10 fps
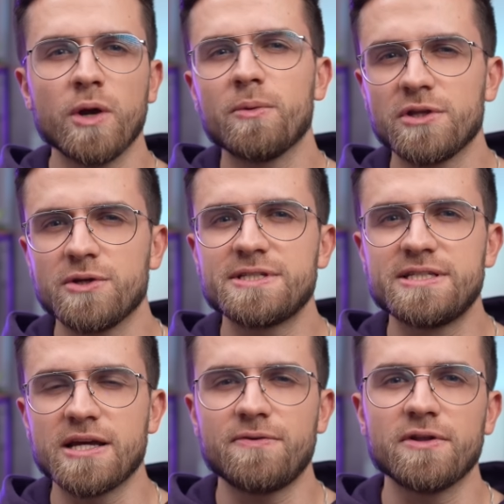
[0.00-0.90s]
we will use
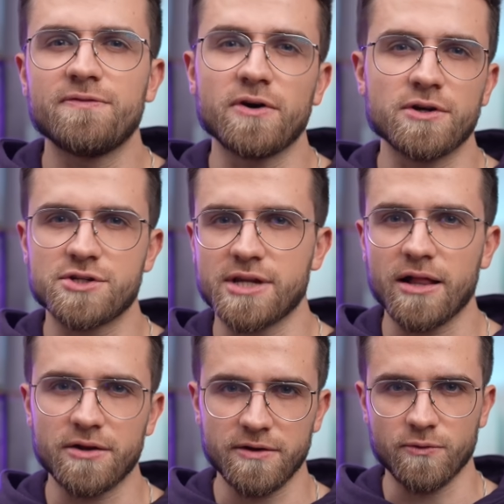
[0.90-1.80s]
different
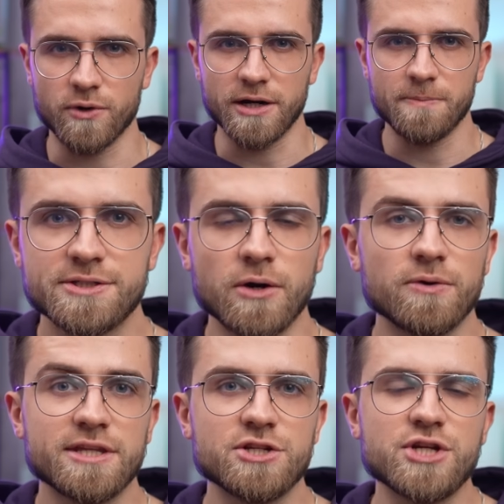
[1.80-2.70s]
functionality for it. So,
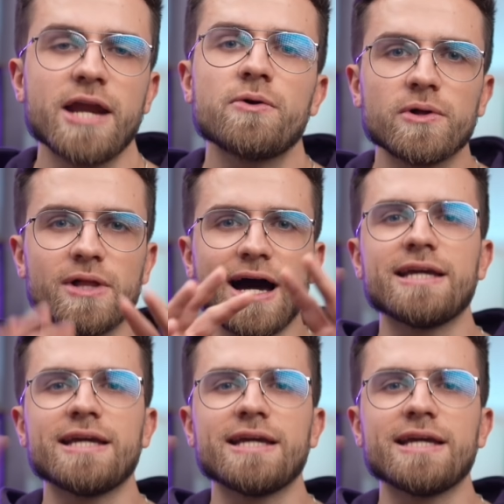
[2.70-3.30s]
the general